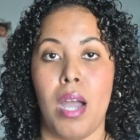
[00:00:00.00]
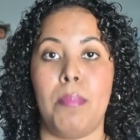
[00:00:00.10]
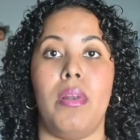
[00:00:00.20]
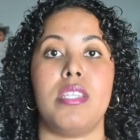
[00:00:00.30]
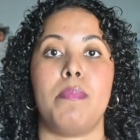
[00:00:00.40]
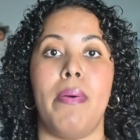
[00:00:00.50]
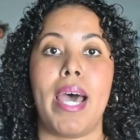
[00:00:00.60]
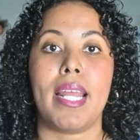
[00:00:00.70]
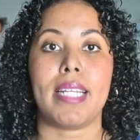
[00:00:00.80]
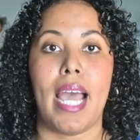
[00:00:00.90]
plus
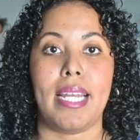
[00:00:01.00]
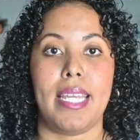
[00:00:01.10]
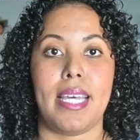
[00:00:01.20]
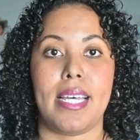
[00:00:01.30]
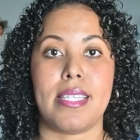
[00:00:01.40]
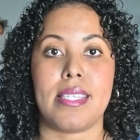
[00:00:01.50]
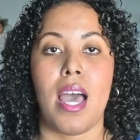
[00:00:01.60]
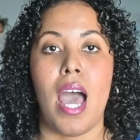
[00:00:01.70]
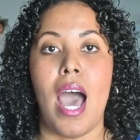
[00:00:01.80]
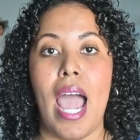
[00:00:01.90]
product ideas,
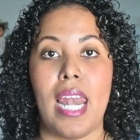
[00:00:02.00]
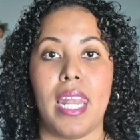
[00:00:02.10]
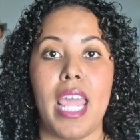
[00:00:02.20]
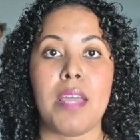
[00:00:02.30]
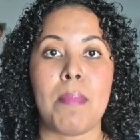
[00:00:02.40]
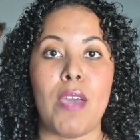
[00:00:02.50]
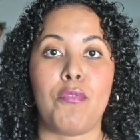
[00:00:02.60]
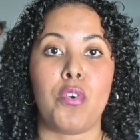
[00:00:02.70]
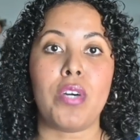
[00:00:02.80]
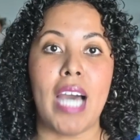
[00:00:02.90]
I link my
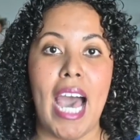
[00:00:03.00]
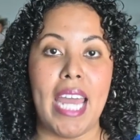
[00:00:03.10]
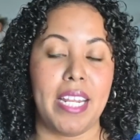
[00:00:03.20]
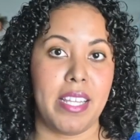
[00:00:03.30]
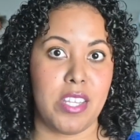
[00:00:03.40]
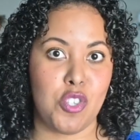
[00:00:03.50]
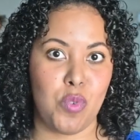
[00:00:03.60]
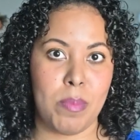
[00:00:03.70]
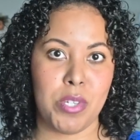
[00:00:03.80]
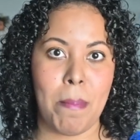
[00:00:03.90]
full guide in the
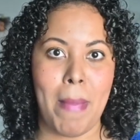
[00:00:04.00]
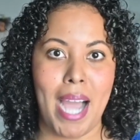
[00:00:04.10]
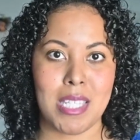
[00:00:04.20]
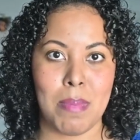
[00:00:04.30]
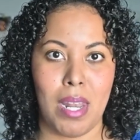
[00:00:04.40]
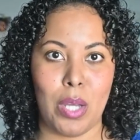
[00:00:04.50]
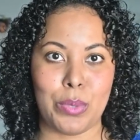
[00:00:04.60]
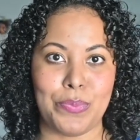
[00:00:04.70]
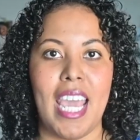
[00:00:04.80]
description box below.